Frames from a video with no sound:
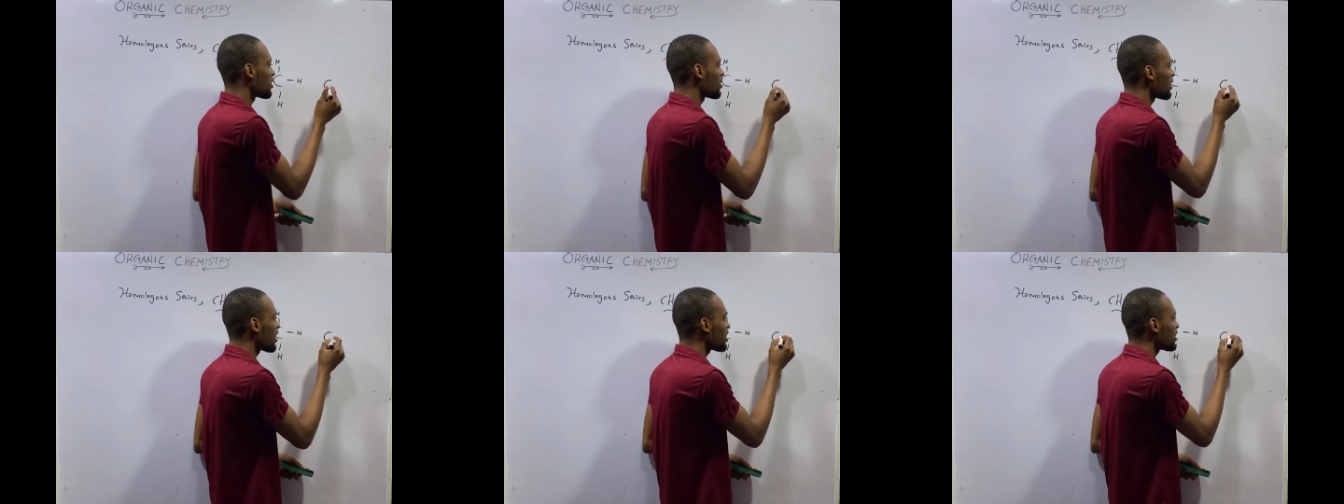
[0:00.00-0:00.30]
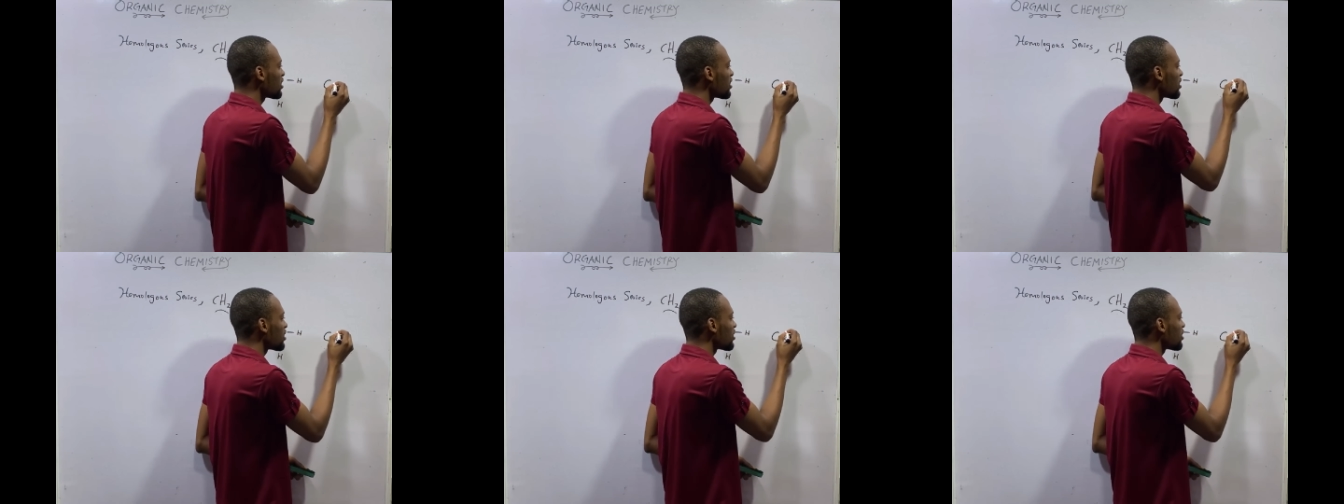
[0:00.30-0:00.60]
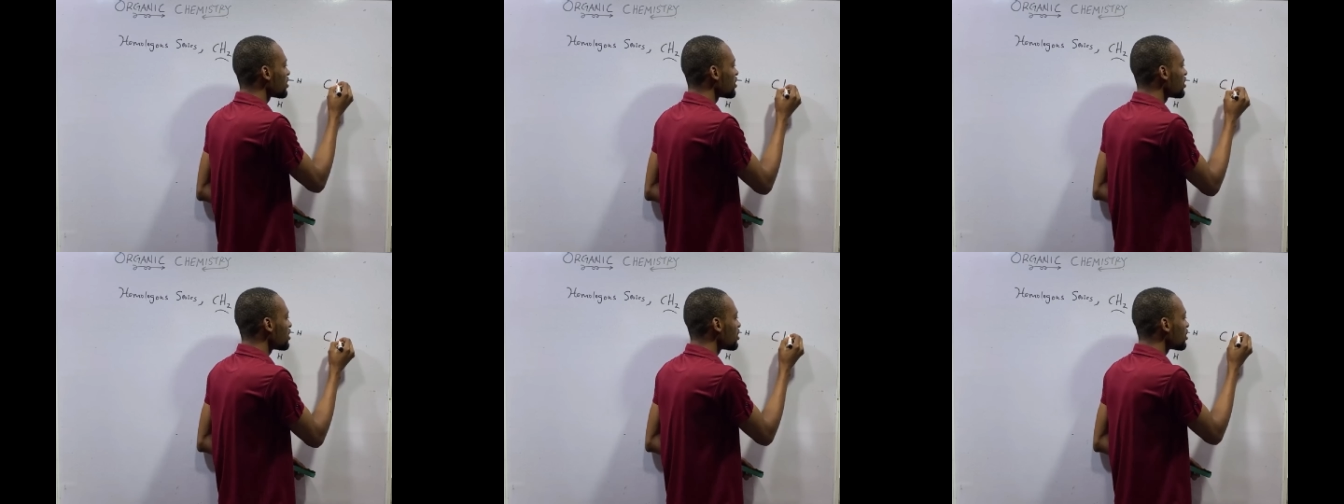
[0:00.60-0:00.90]
That is
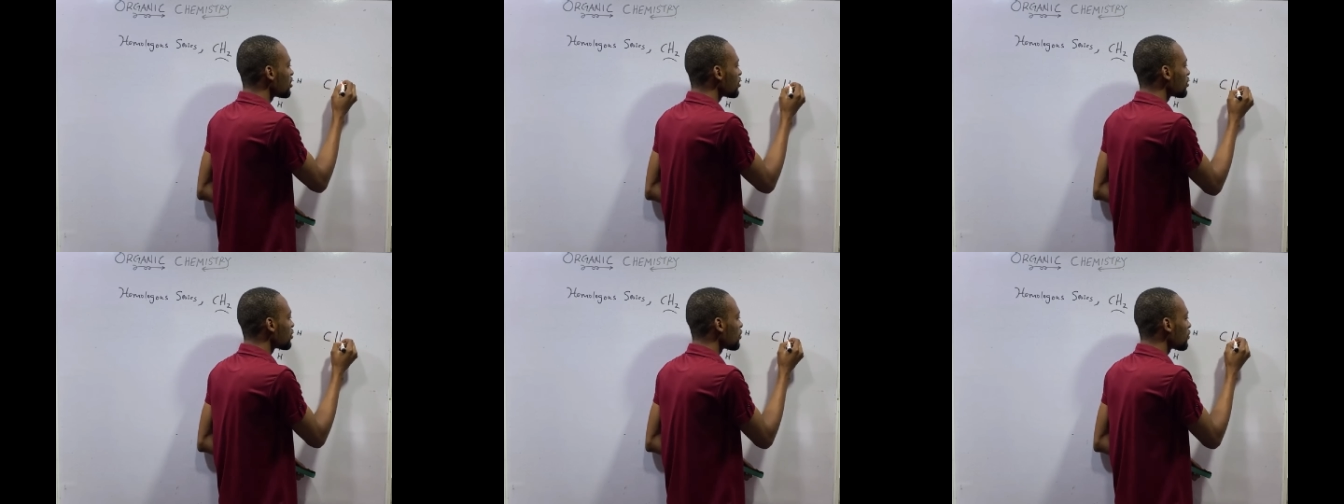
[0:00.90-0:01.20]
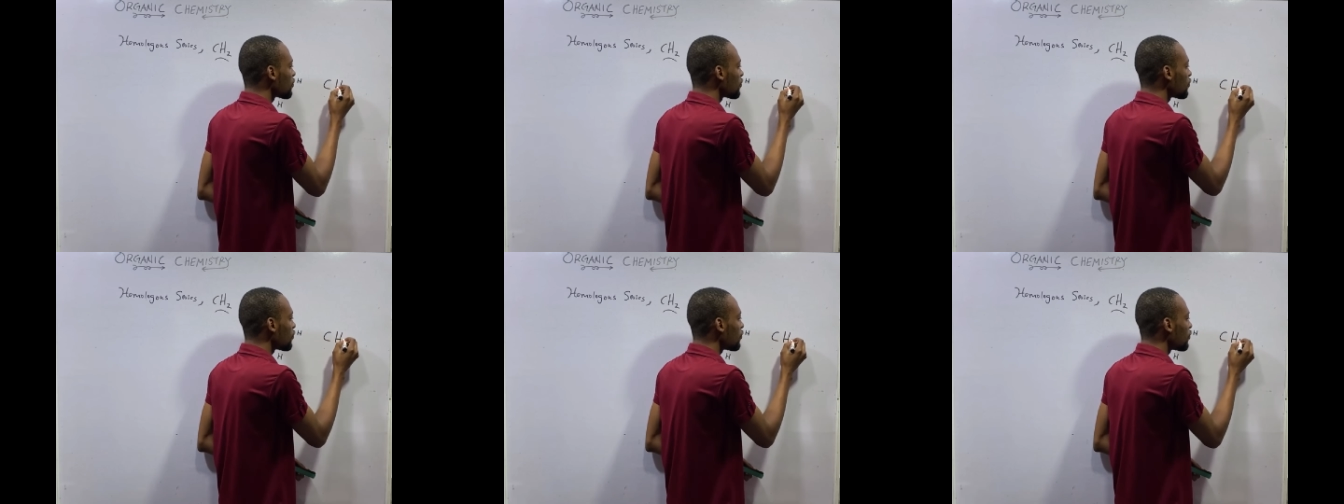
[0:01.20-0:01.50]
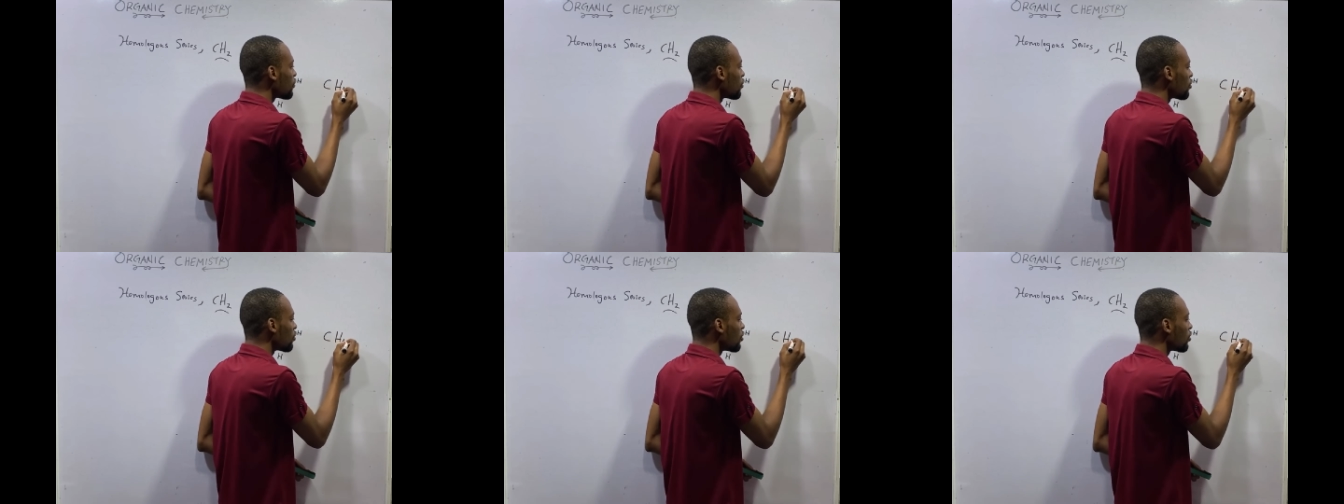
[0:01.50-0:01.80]
C H
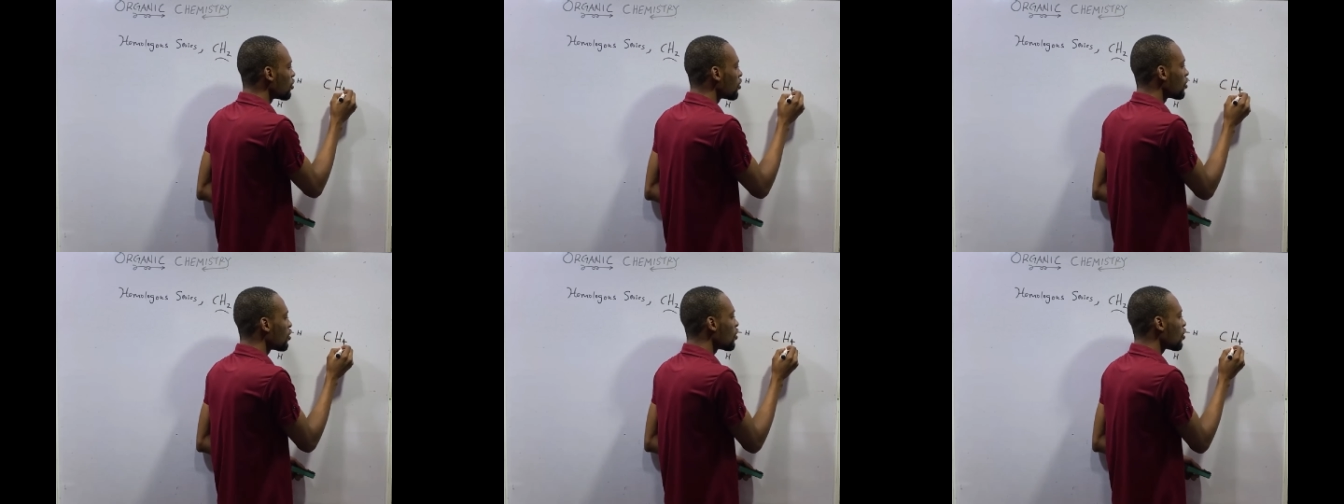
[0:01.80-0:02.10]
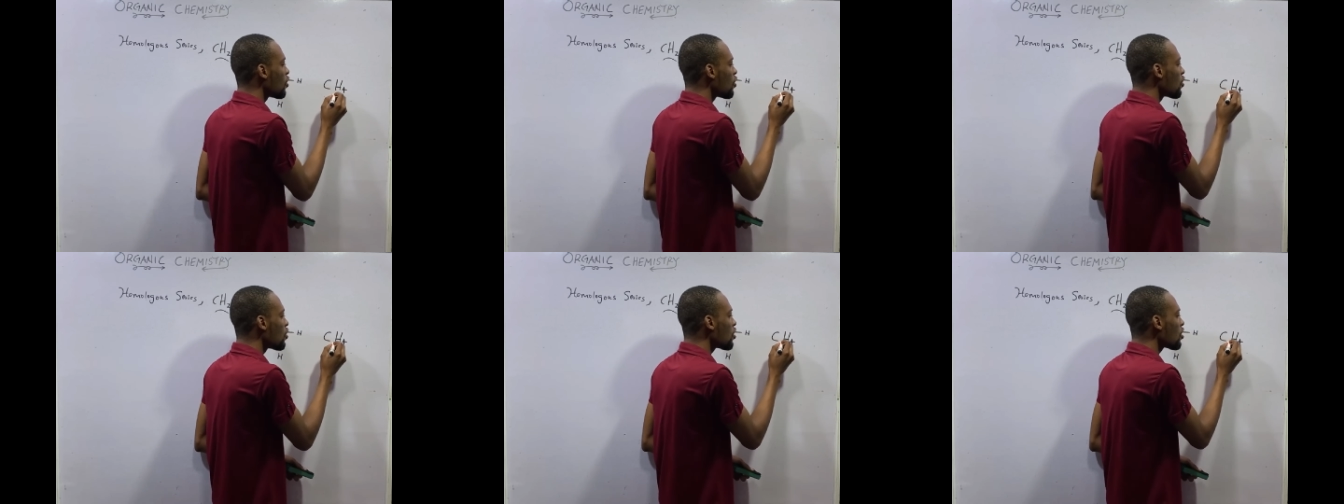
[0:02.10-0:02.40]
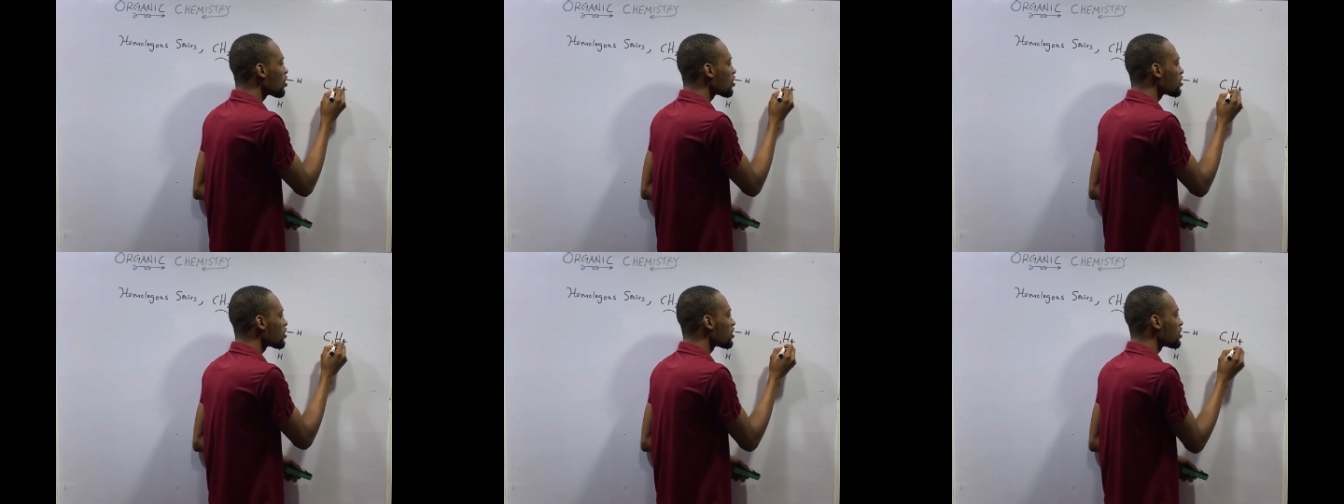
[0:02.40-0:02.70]
four
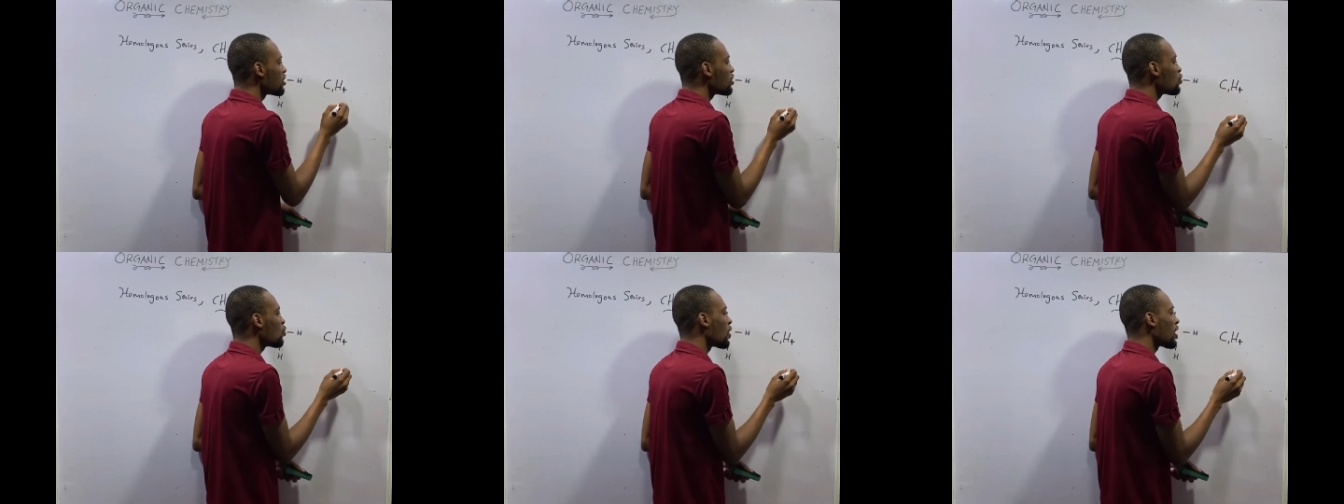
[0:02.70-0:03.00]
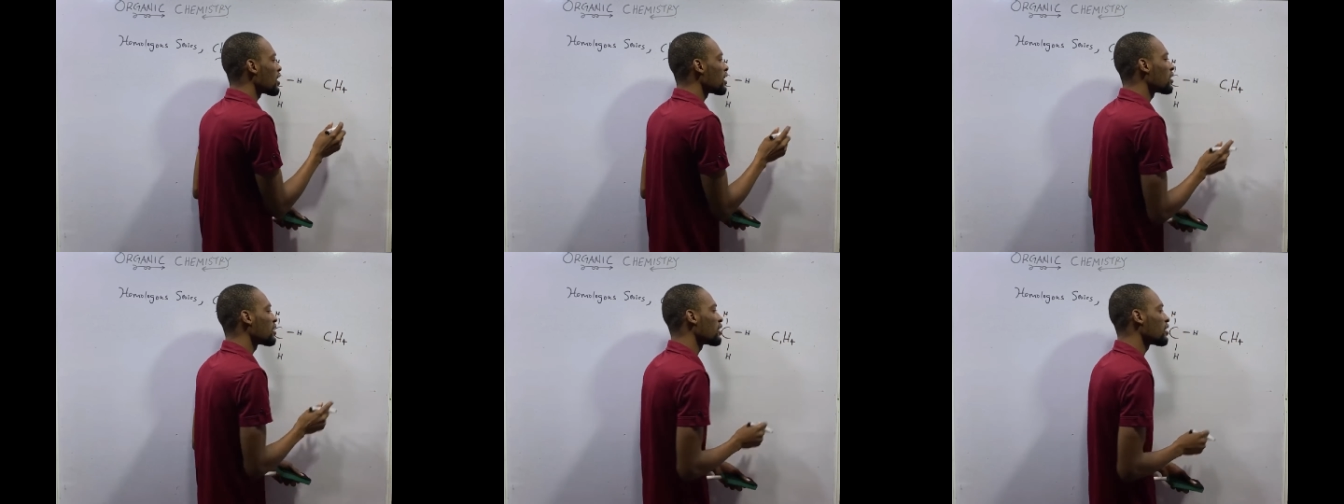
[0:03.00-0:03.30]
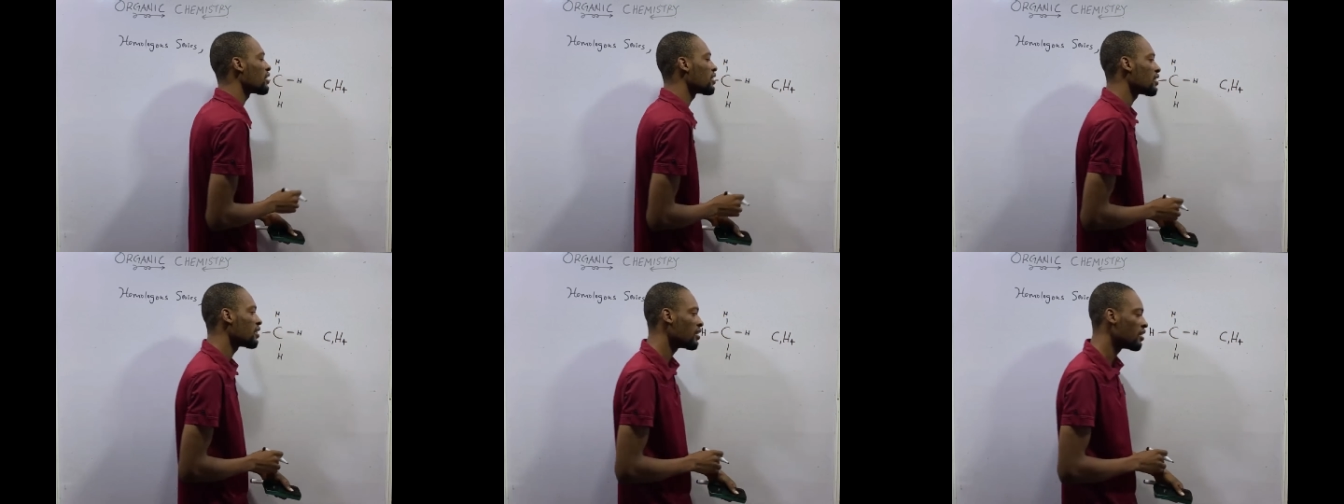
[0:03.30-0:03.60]
or C one
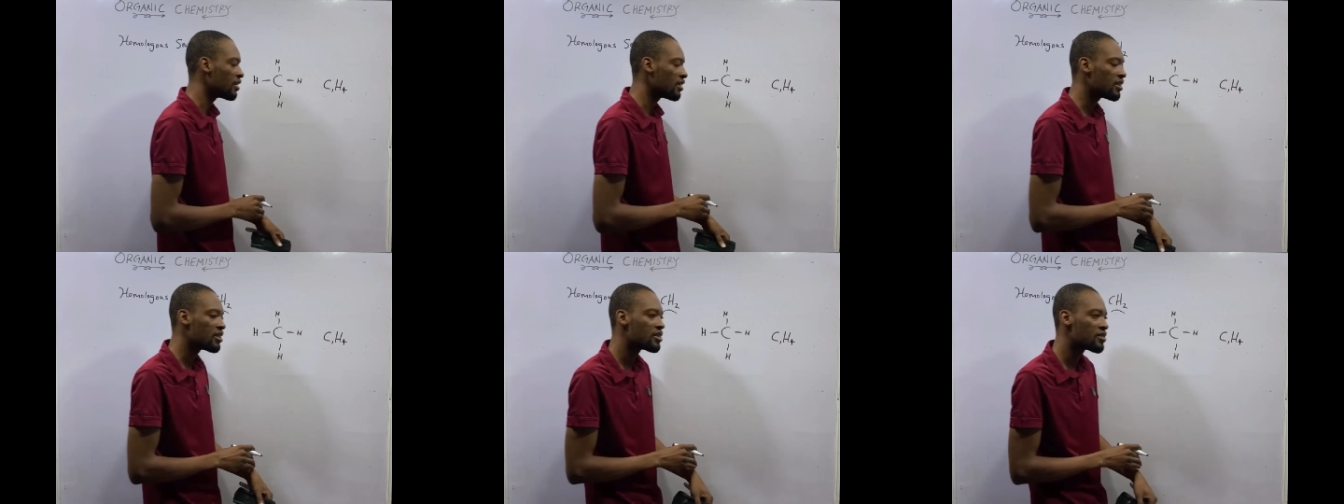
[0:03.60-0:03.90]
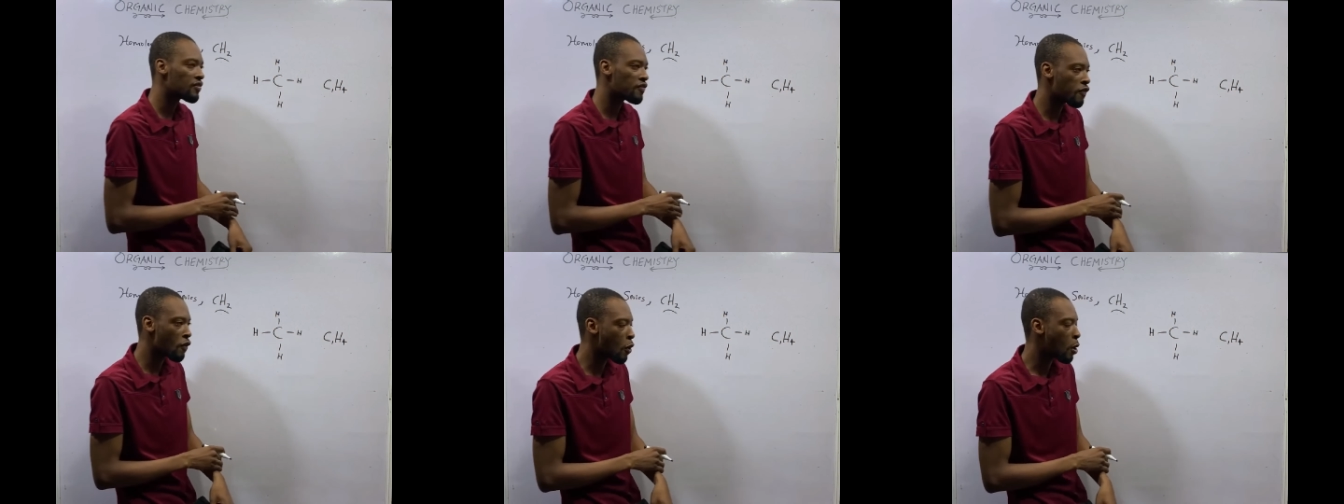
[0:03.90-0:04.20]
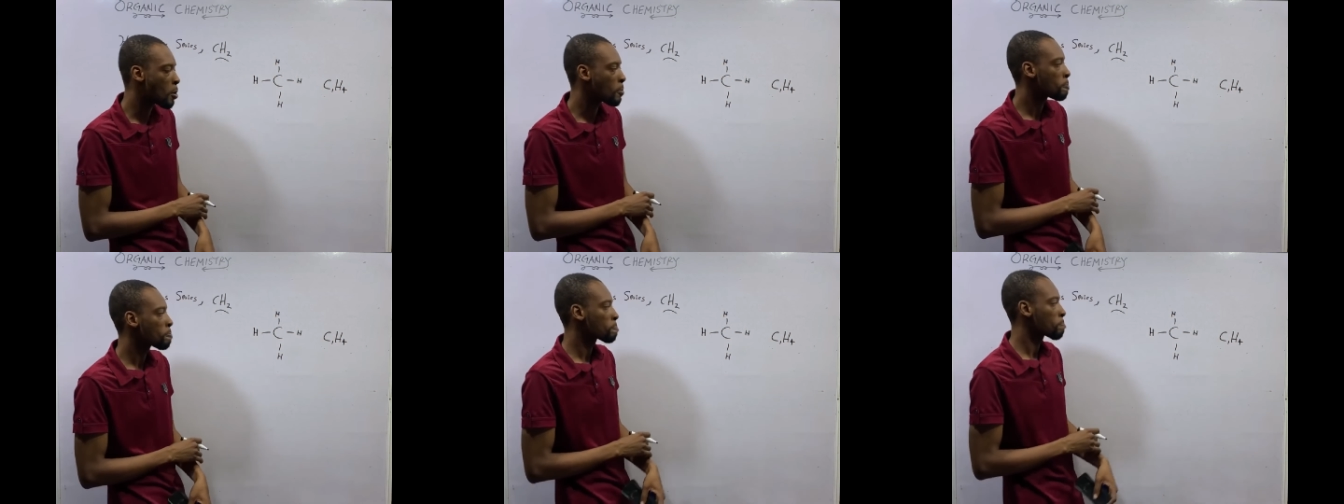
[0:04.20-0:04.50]
H four.